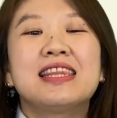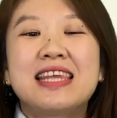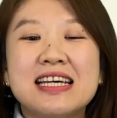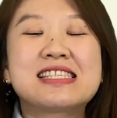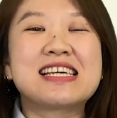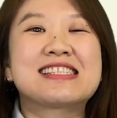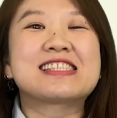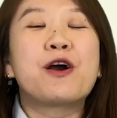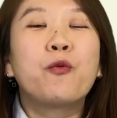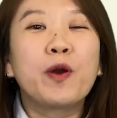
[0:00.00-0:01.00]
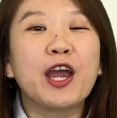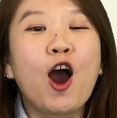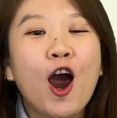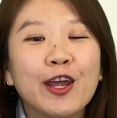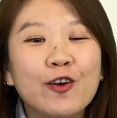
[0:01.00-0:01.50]
this is we
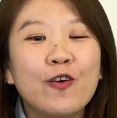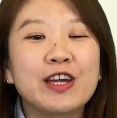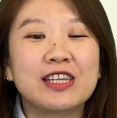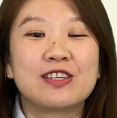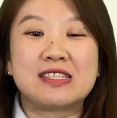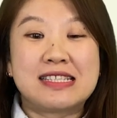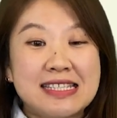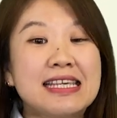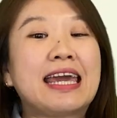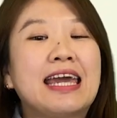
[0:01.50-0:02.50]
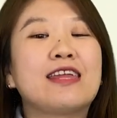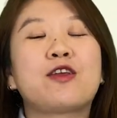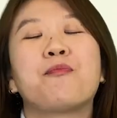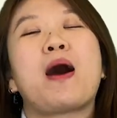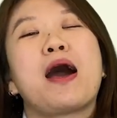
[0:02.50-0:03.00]
are going to see in
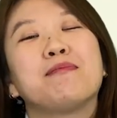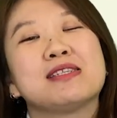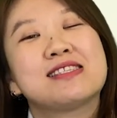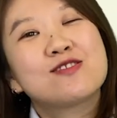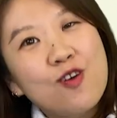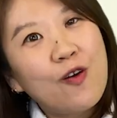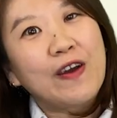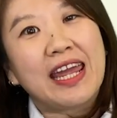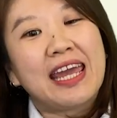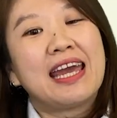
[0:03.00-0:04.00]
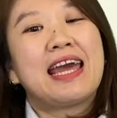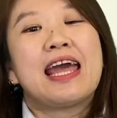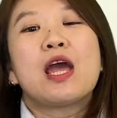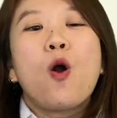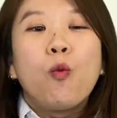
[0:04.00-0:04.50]
the Bible story.
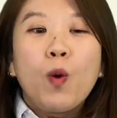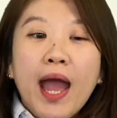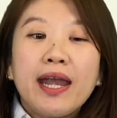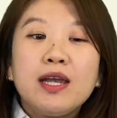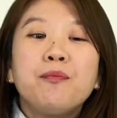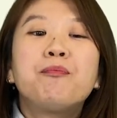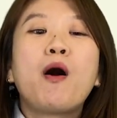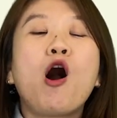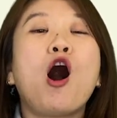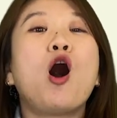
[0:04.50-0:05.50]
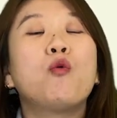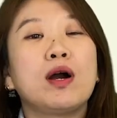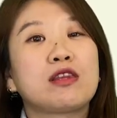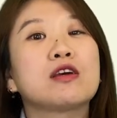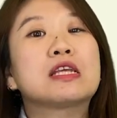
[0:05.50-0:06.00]
When Paul
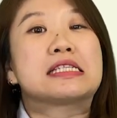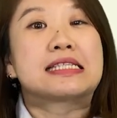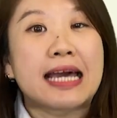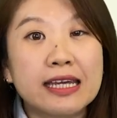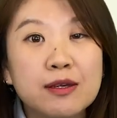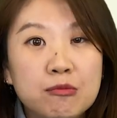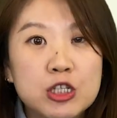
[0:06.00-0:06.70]
went to the second